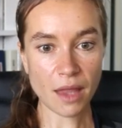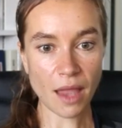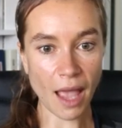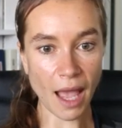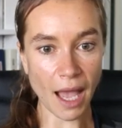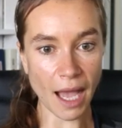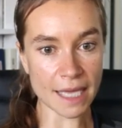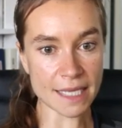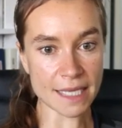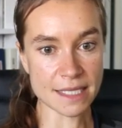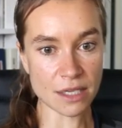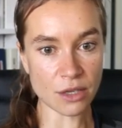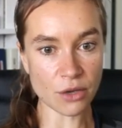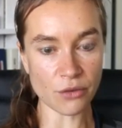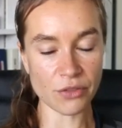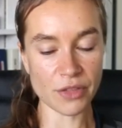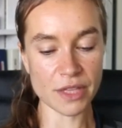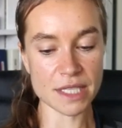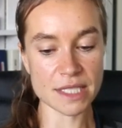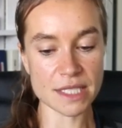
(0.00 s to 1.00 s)
icing of
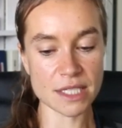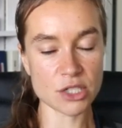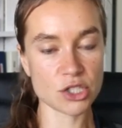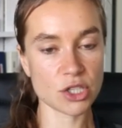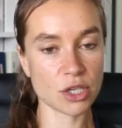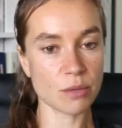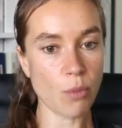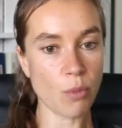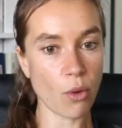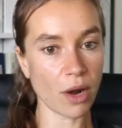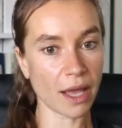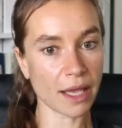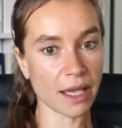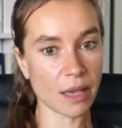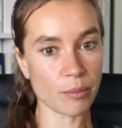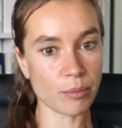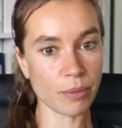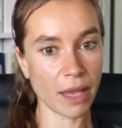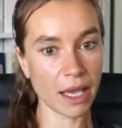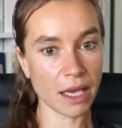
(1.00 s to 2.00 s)
the incision, more like
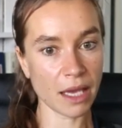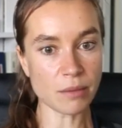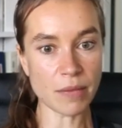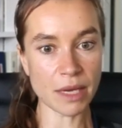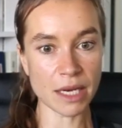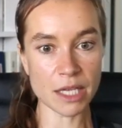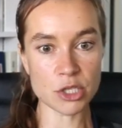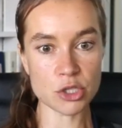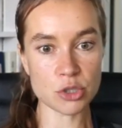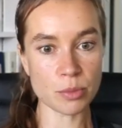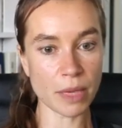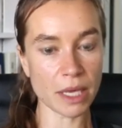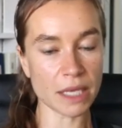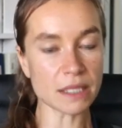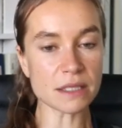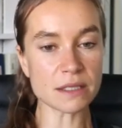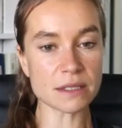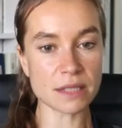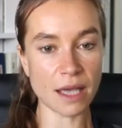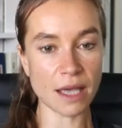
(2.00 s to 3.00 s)
a pain management
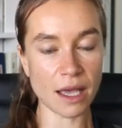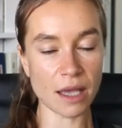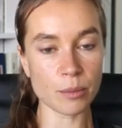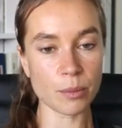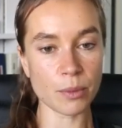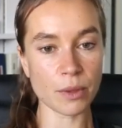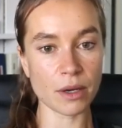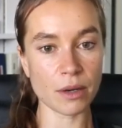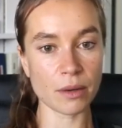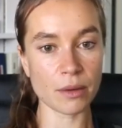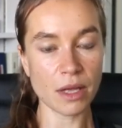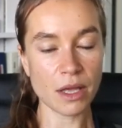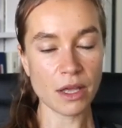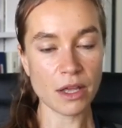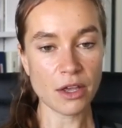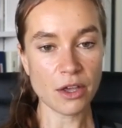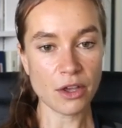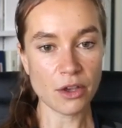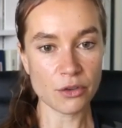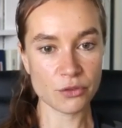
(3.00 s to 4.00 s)
type of
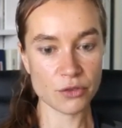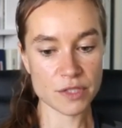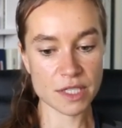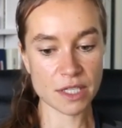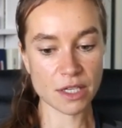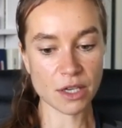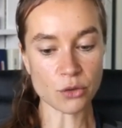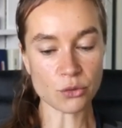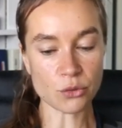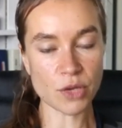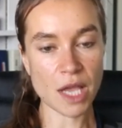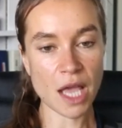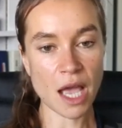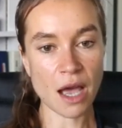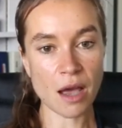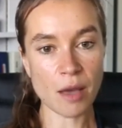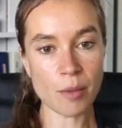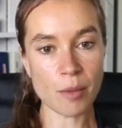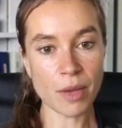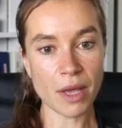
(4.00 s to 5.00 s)
physical
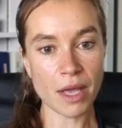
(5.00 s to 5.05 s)
rehab.